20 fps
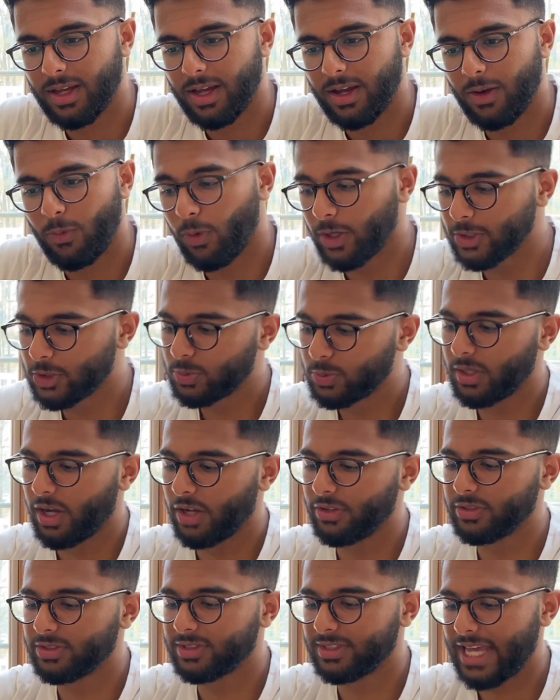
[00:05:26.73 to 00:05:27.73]
Once we
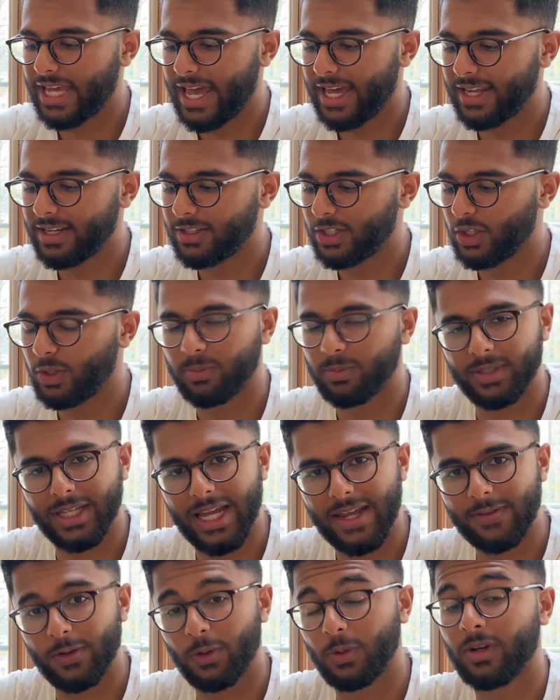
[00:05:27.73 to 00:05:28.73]
understand human
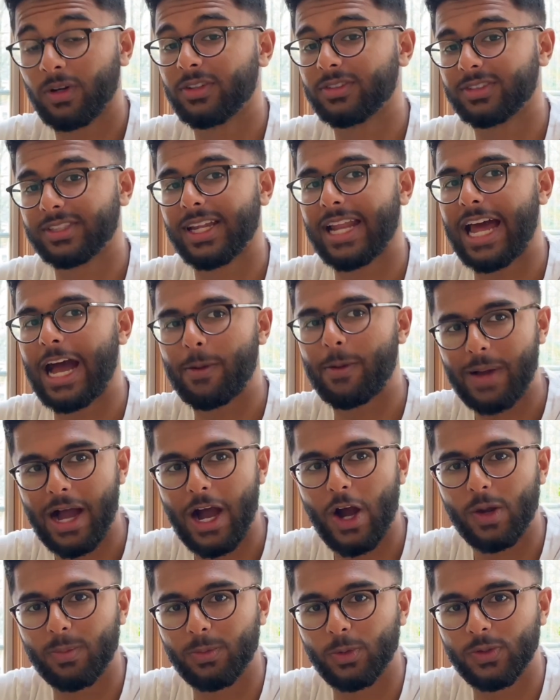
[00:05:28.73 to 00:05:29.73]
behavior, we'll understand how
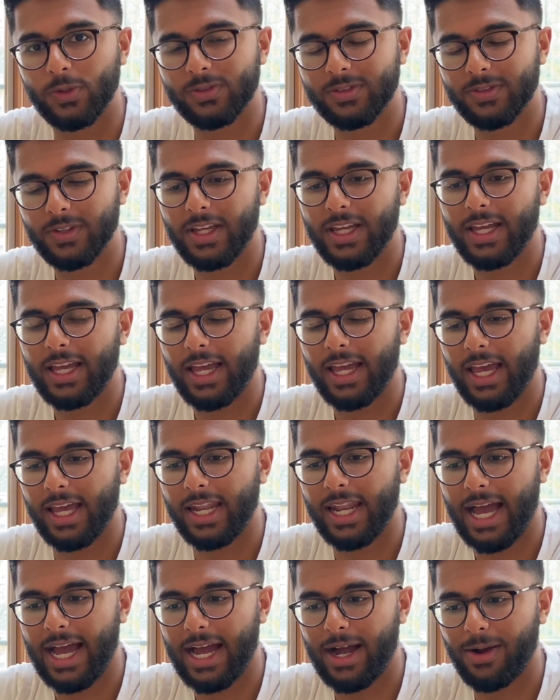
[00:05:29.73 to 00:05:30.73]
power moves and
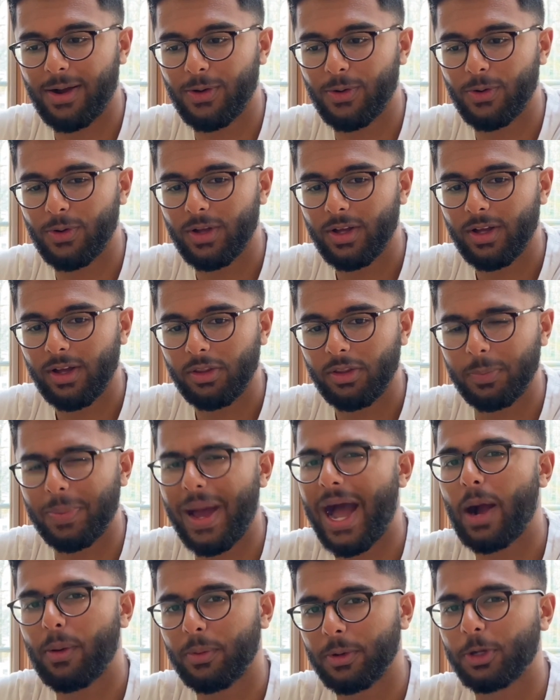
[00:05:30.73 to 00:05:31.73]
how the
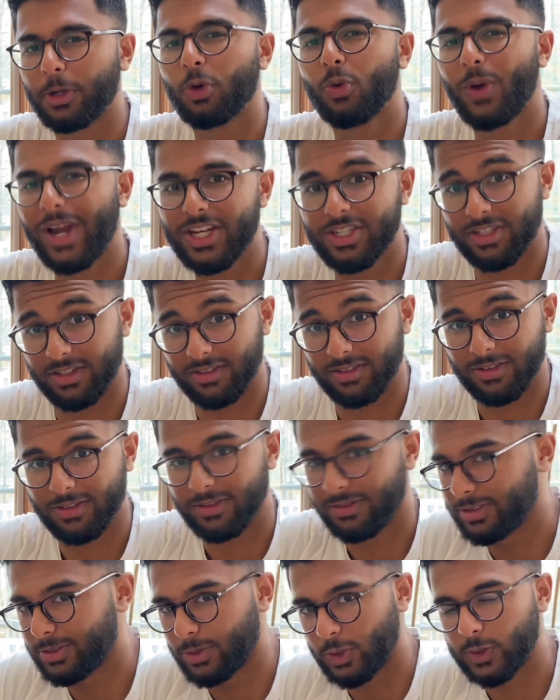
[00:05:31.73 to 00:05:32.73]
power equation,
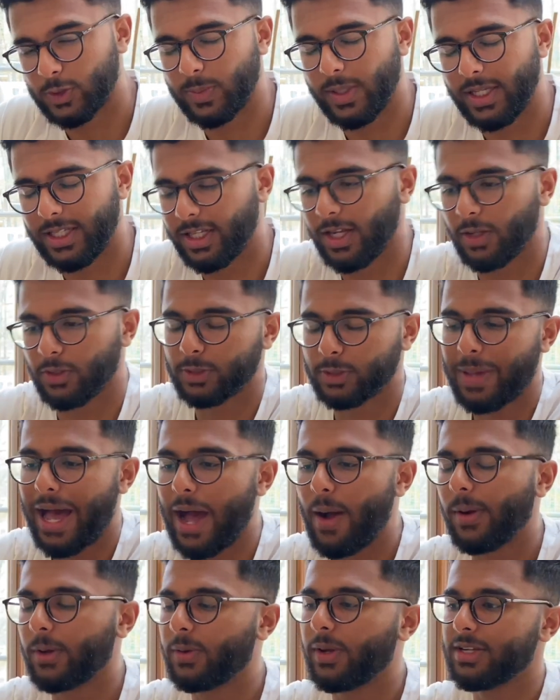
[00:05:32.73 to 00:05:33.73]
so to speak. This
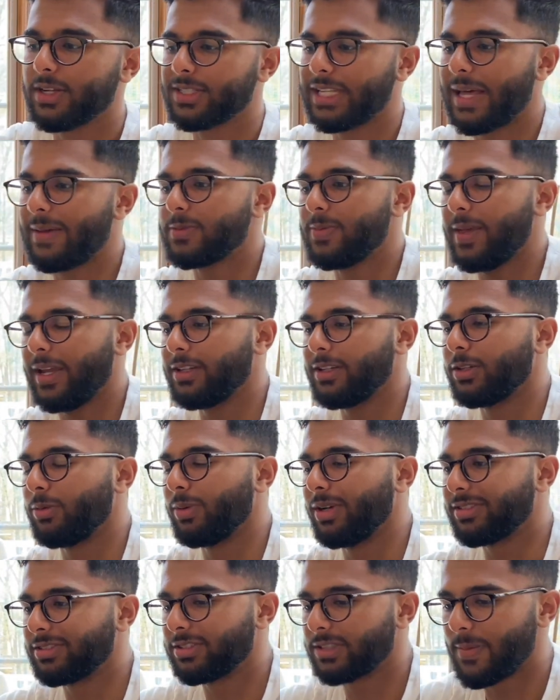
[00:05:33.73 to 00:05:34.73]
power equation that I'm speaking to
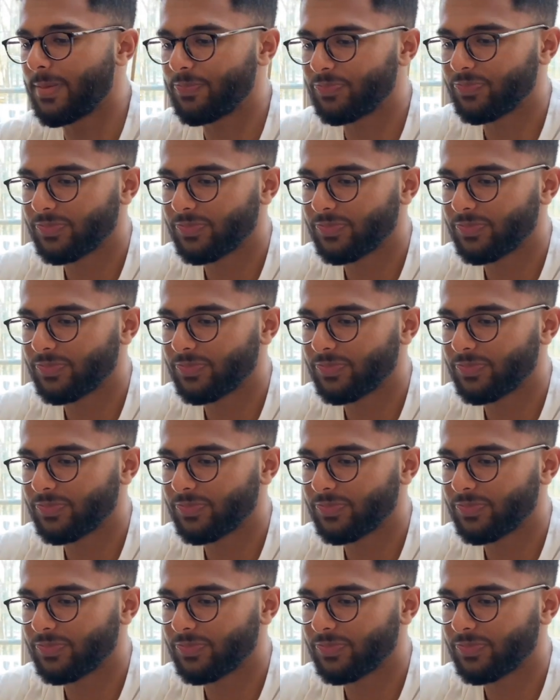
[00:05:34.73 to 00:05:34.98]
is